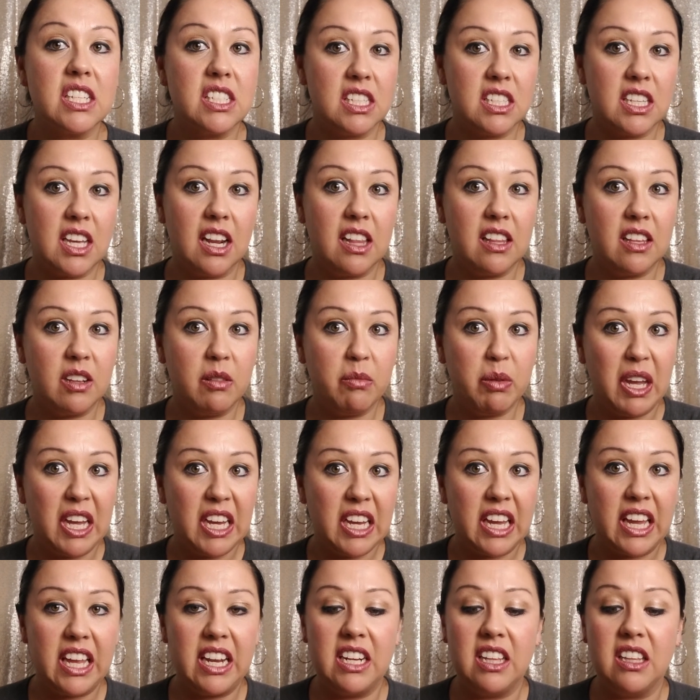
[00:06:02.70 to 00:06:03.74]
it's got a little
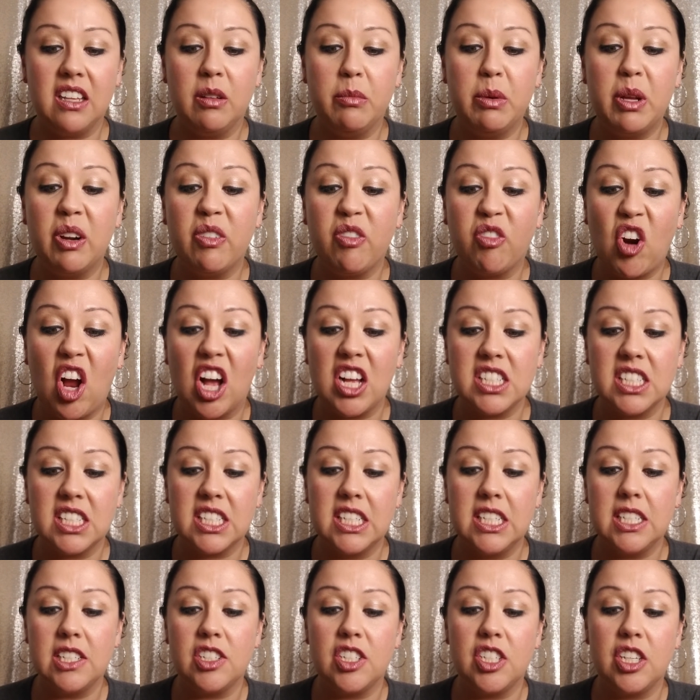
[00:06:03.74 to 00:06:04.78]
pink and a little bit of frost in
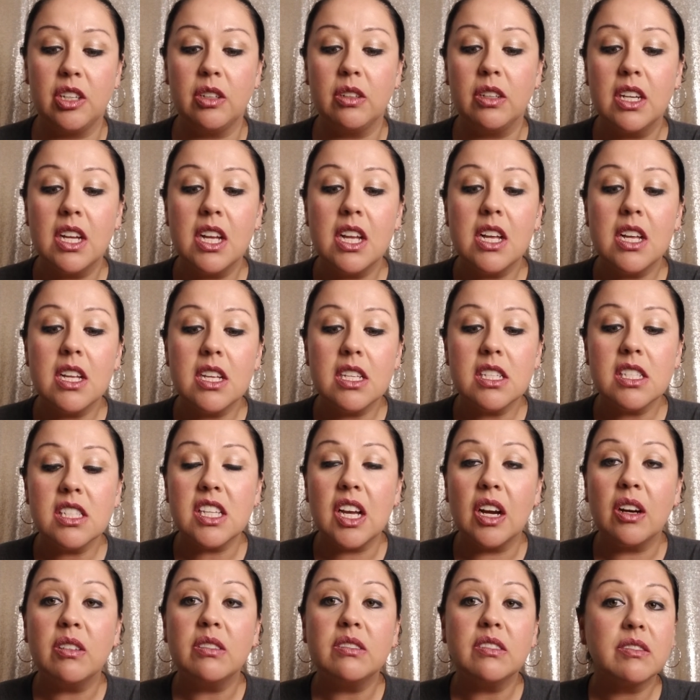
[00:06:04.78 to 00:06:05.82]
it too.
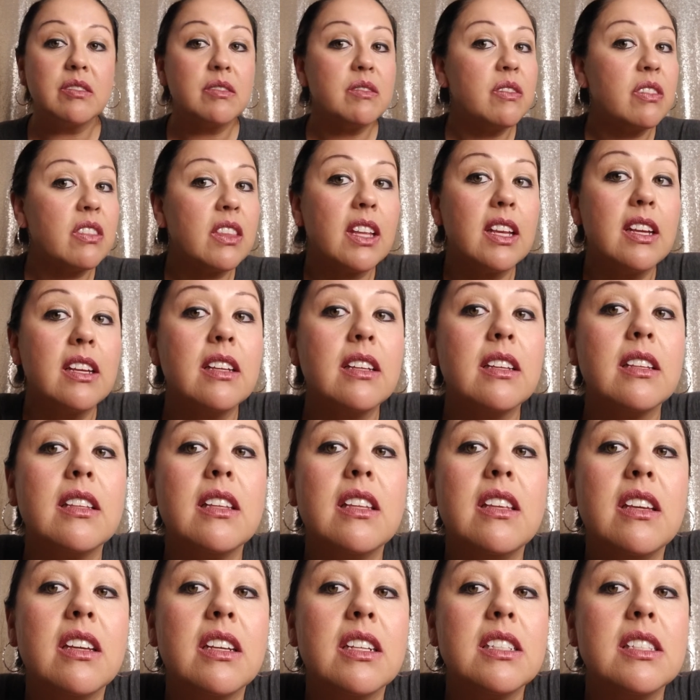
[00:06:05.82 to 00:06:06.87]
So
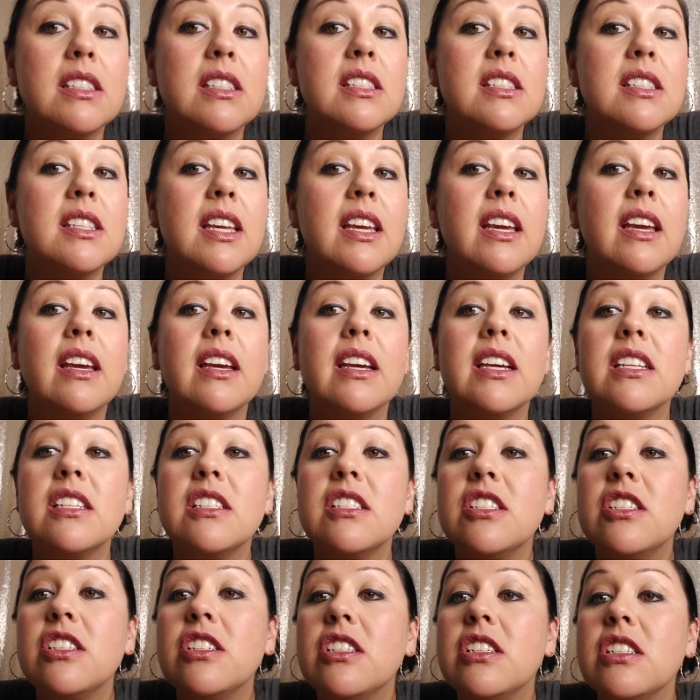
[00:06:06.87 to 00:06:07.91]
you can see it
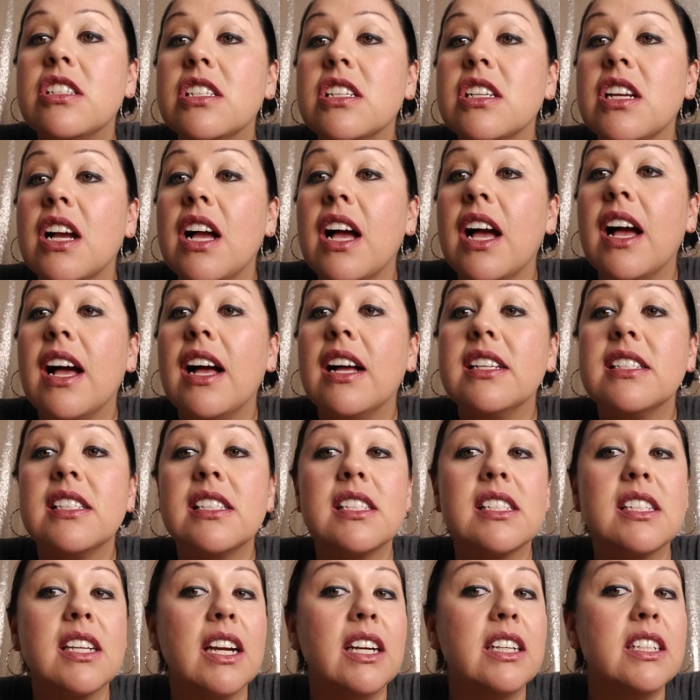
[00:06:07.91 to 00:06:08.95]

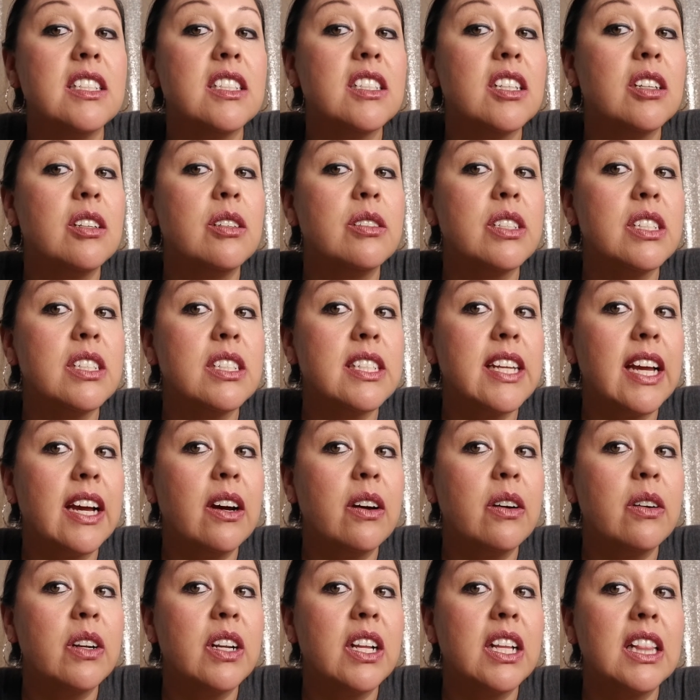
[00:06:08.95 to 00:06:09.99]
just kind of toned it
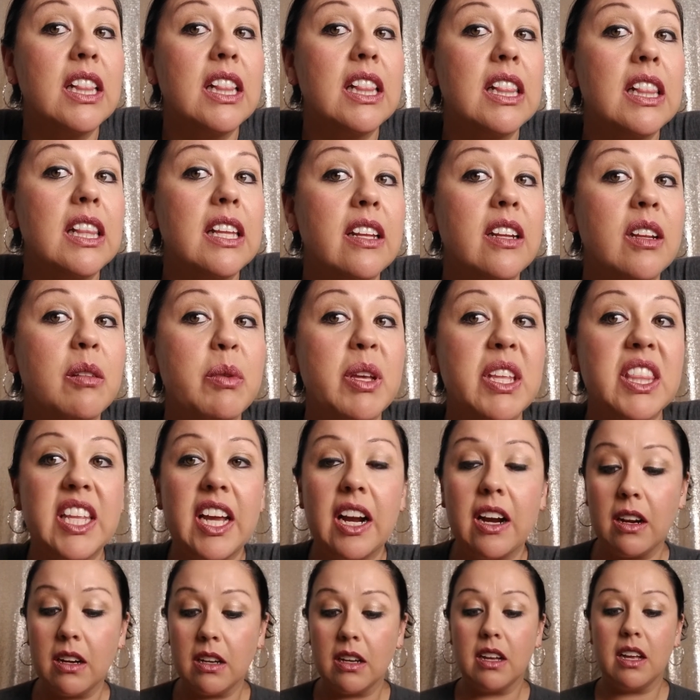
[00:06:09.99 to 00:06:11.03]
down a little bit
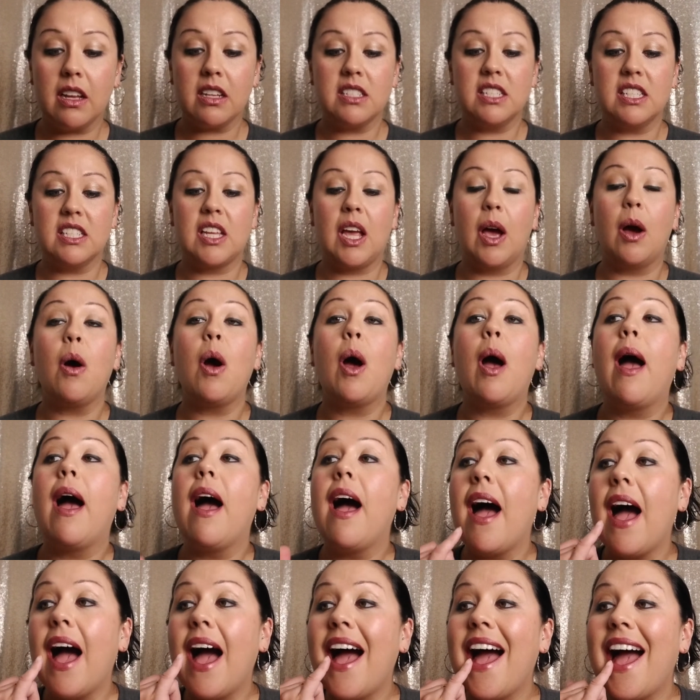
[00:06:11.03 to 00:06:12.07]
there. So
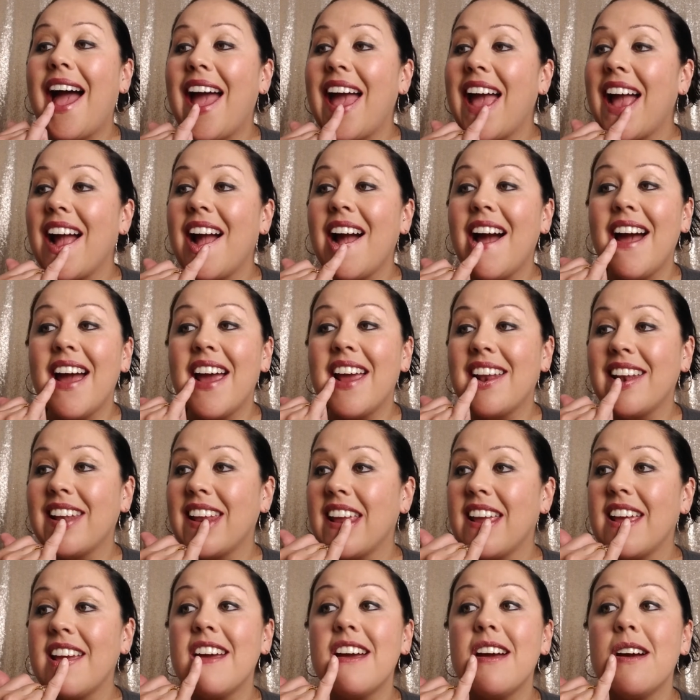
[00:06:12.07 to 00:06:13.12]
I'm going
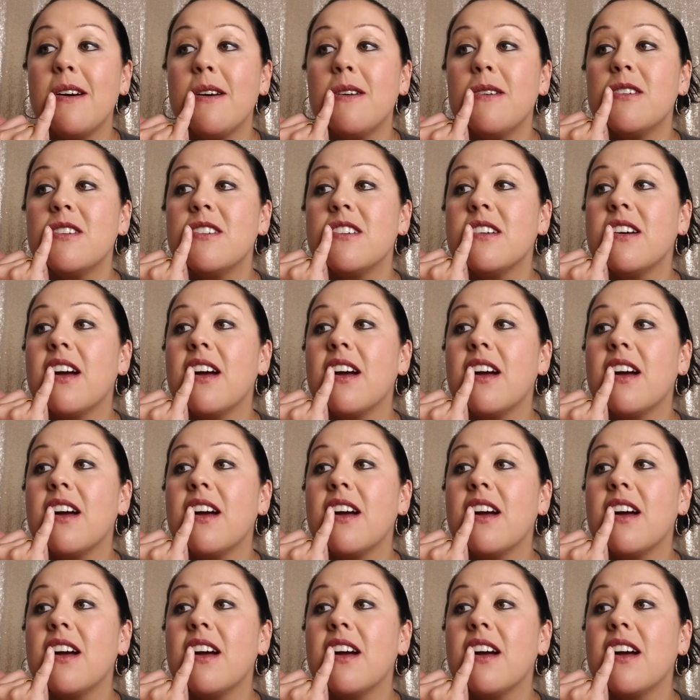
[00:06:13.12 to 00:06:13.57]
to